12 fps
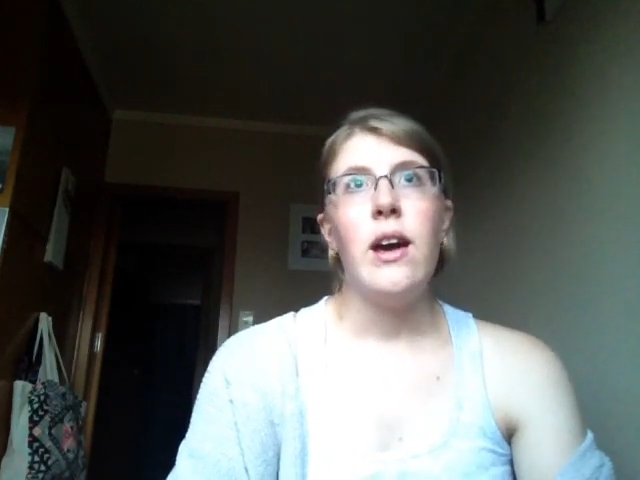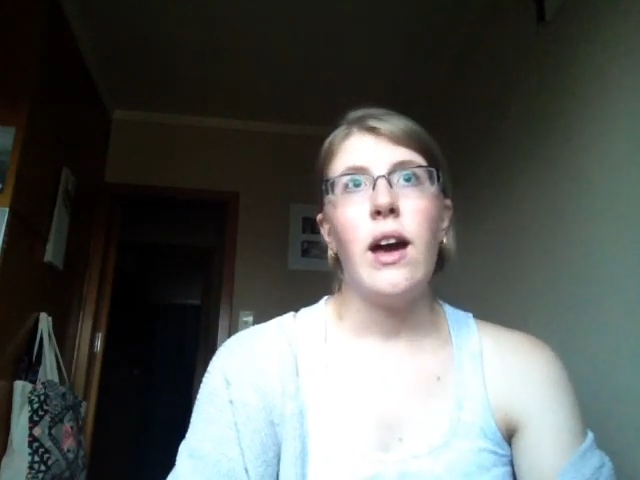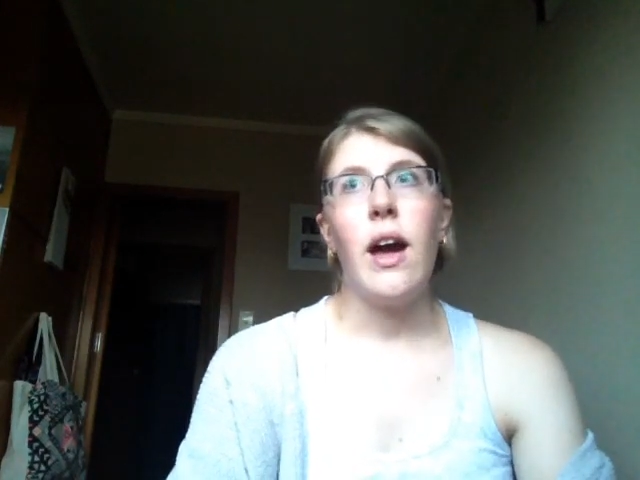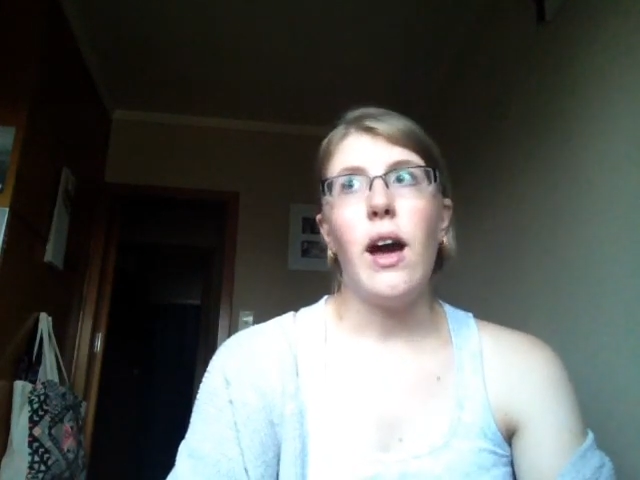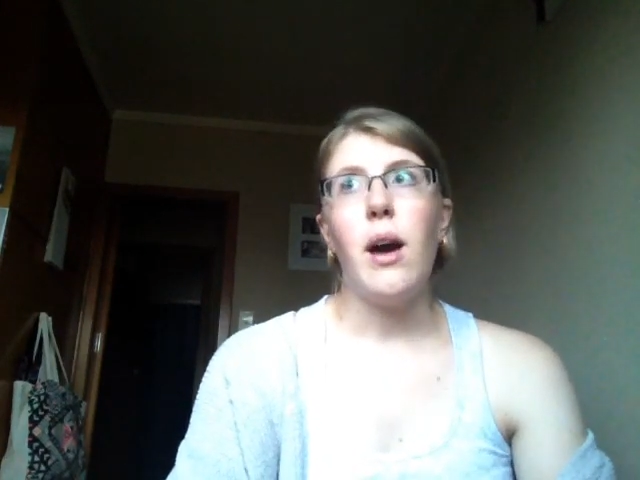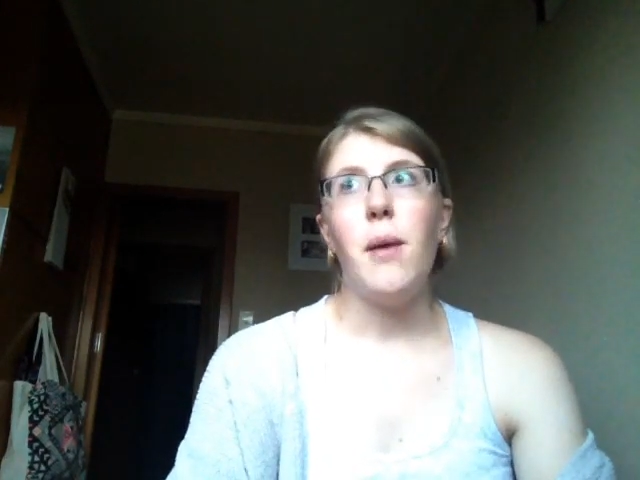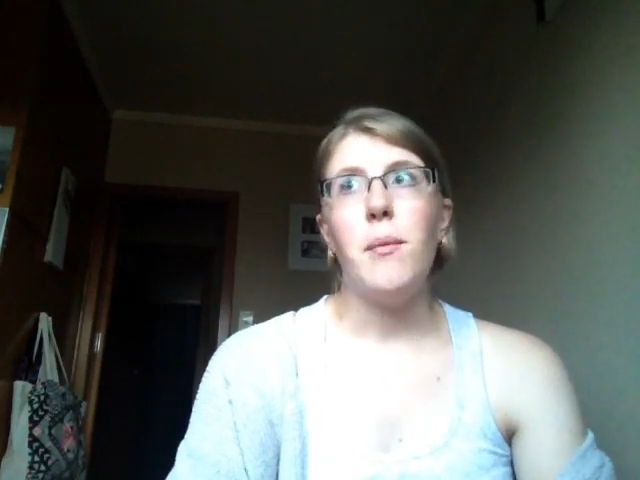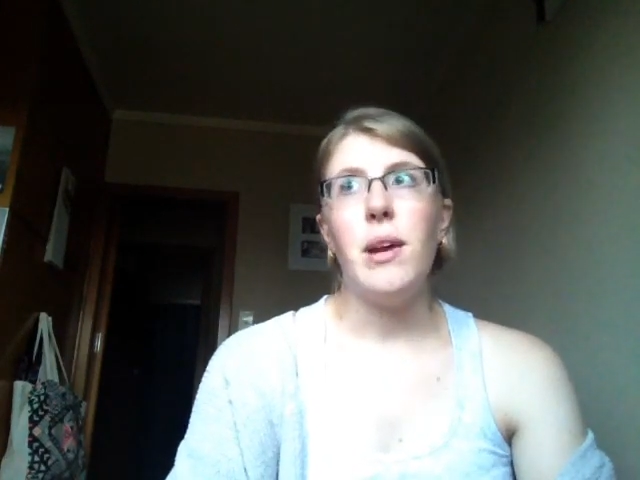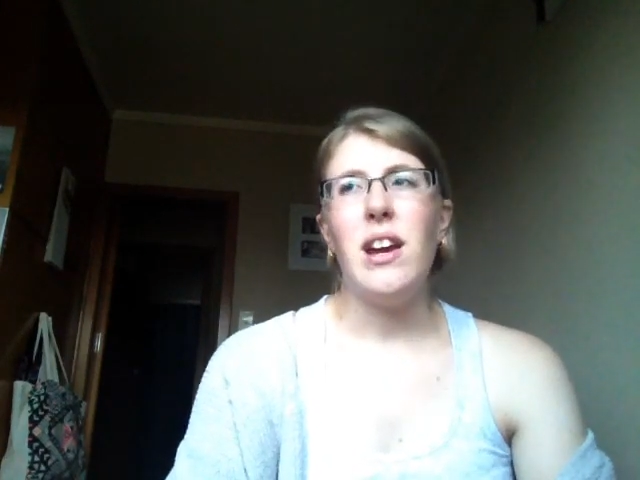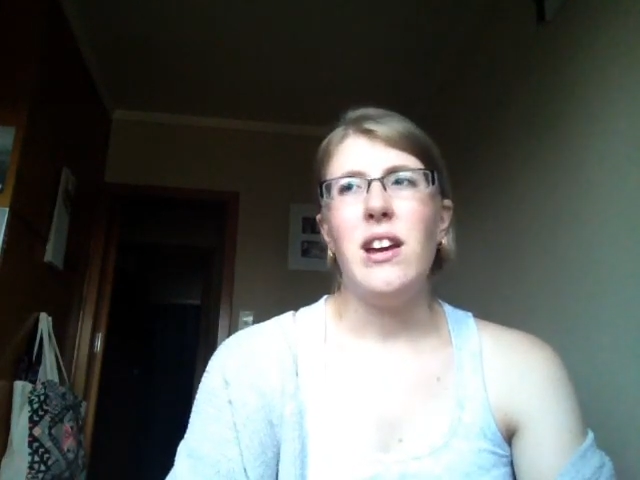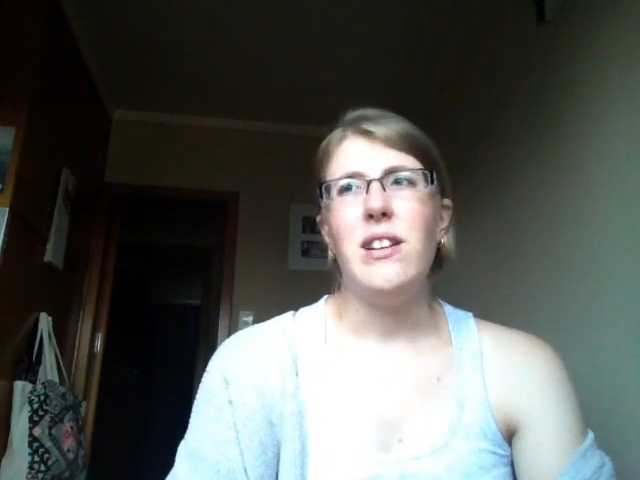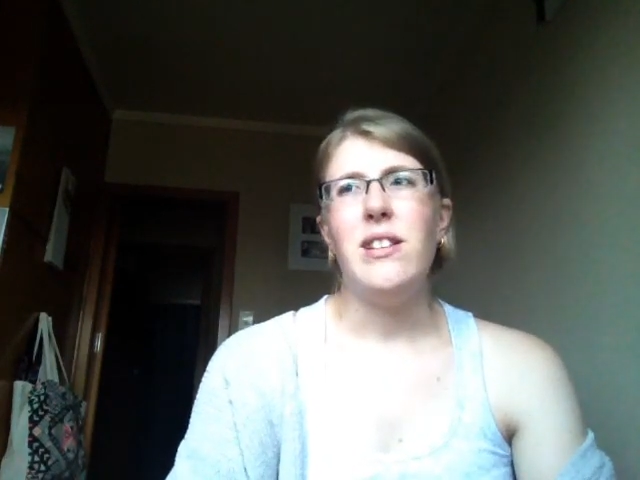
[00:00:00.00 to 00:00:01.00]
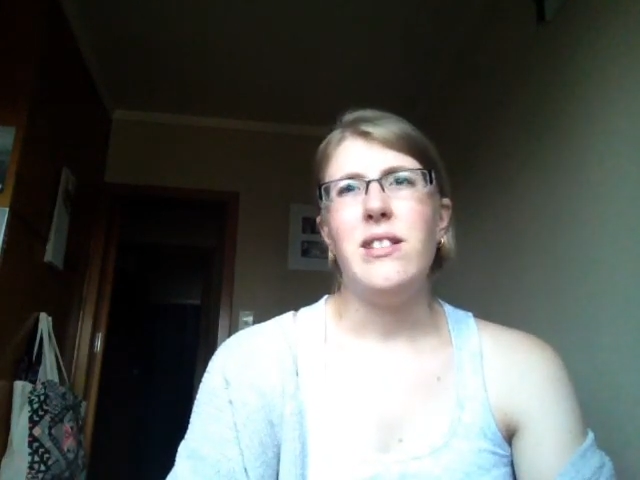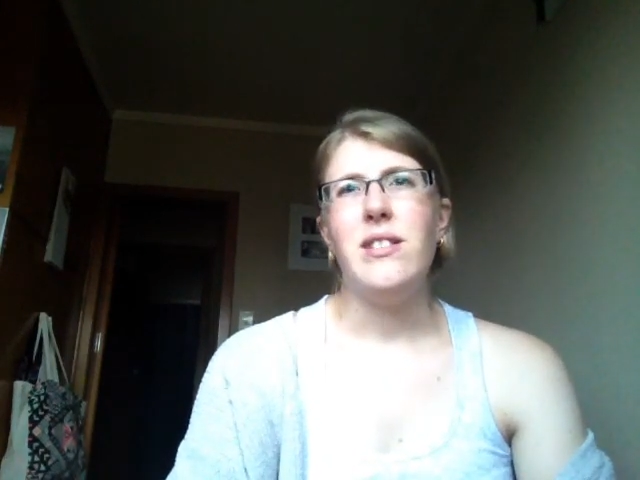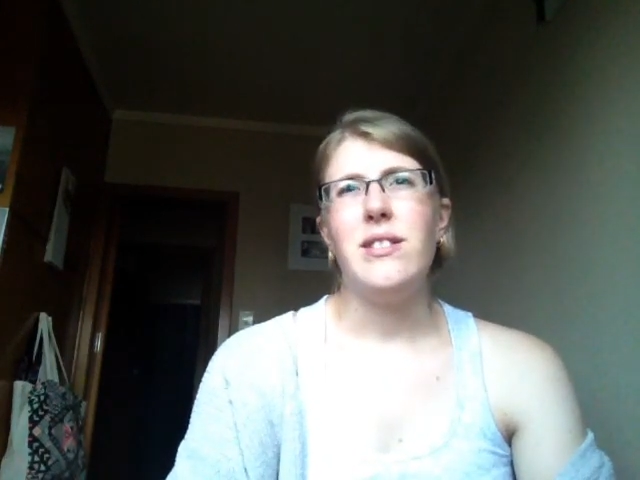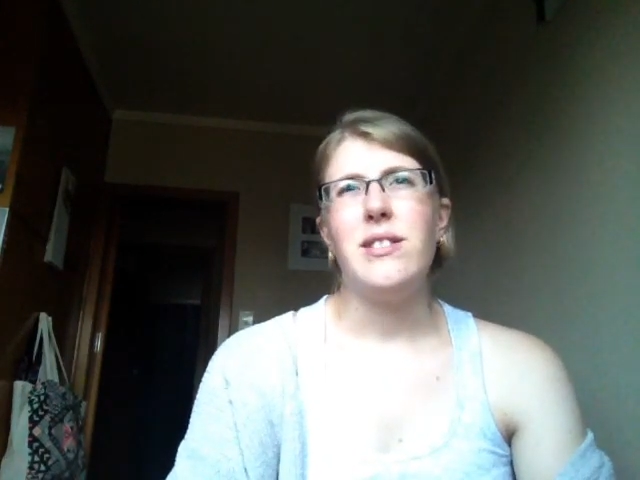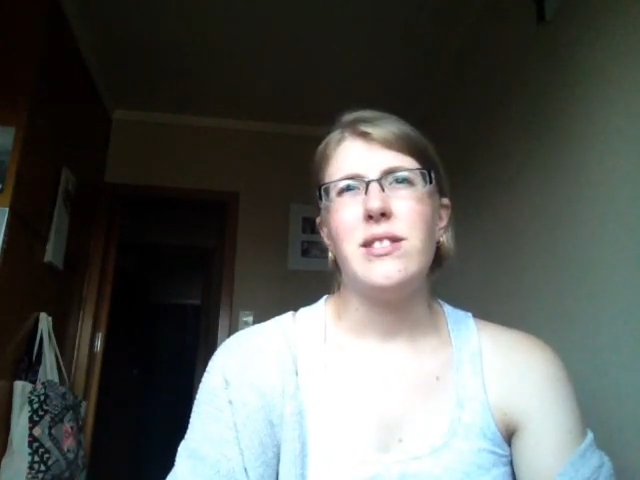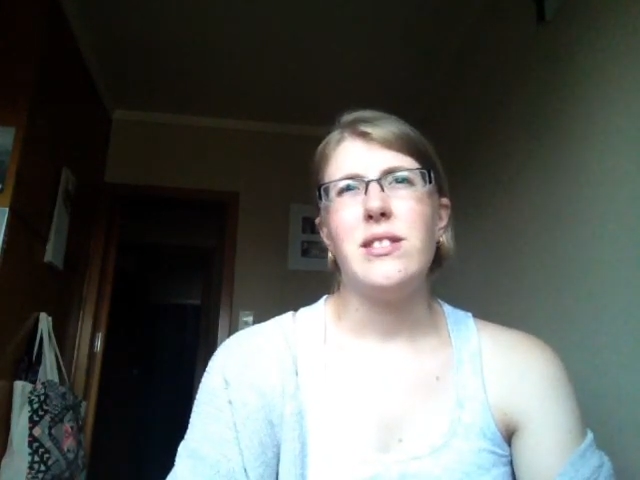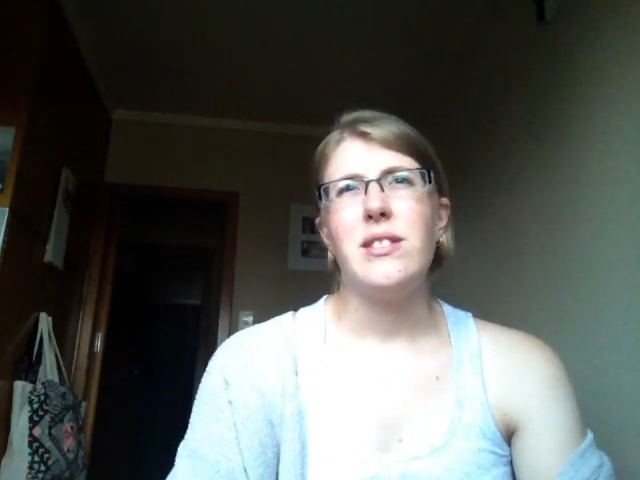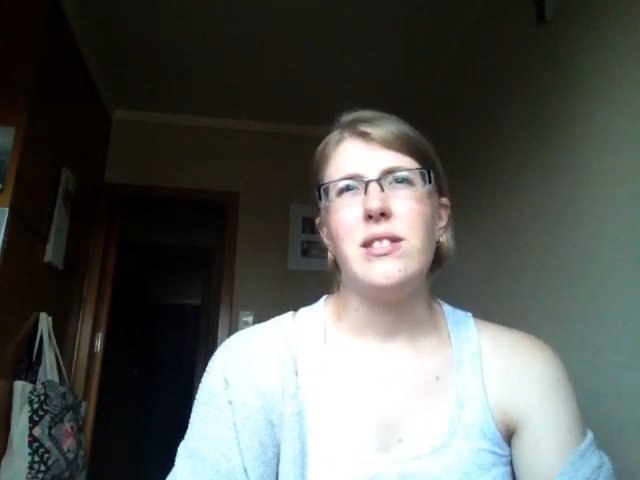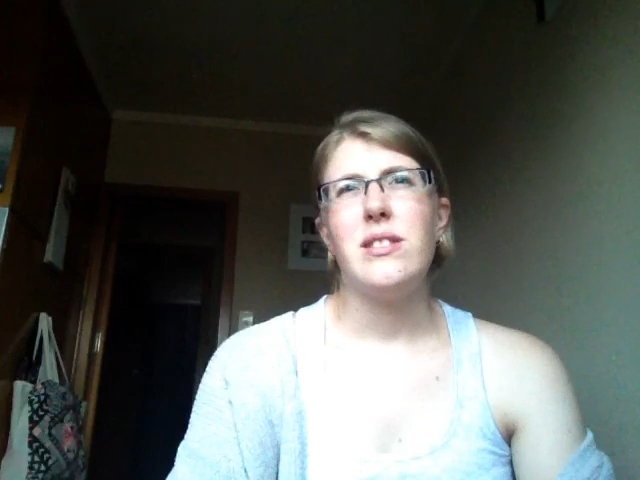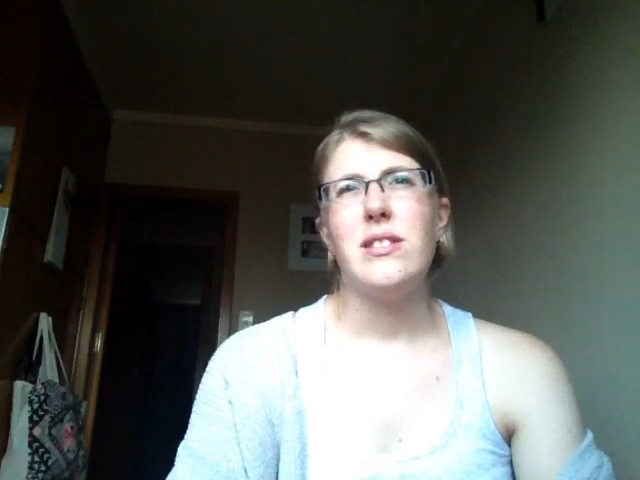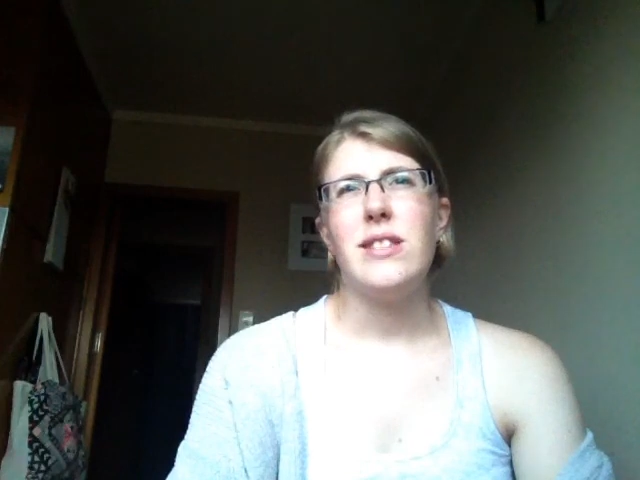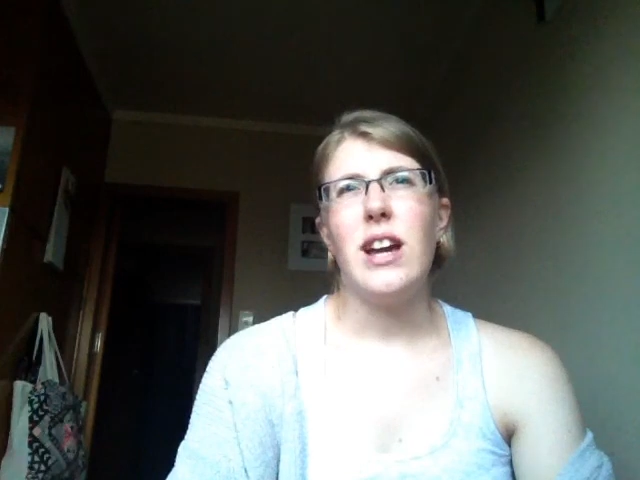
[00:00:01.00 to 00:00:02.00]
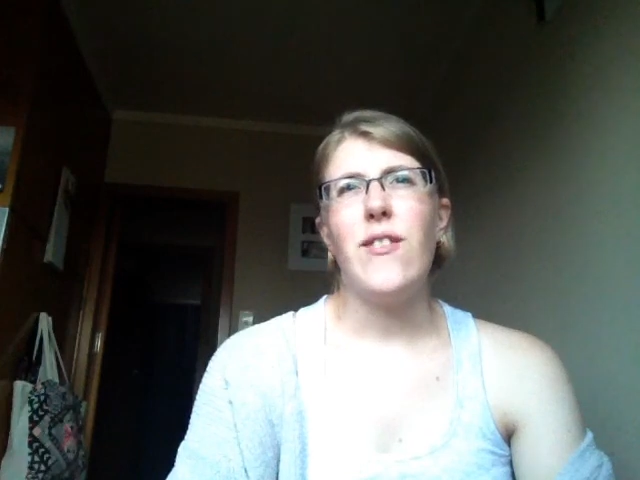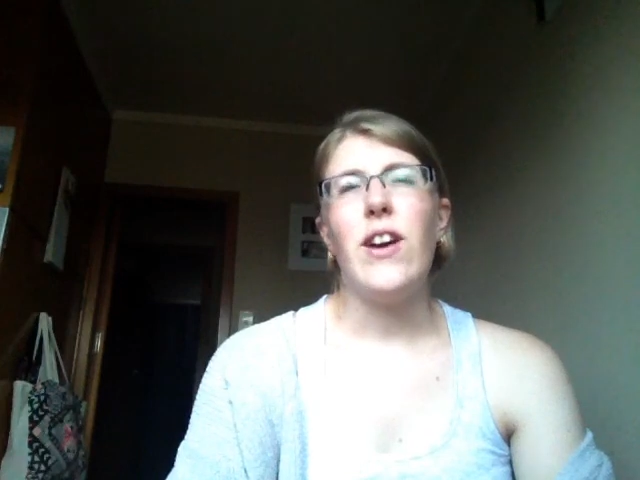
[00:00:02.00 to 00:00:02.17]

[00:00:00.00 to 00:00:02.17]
and stuff.